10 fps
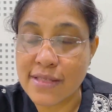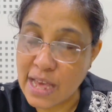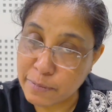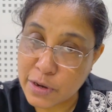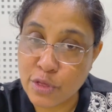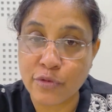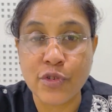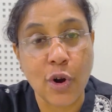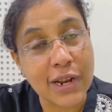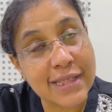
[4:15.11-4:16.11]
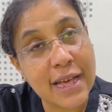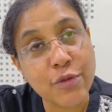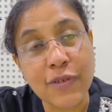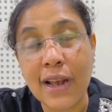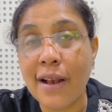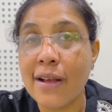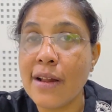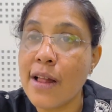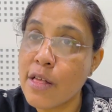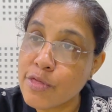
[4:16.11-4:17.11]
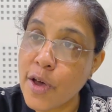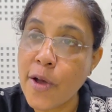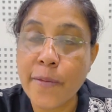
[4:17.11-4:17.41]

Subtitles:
champions of knowledge as well. So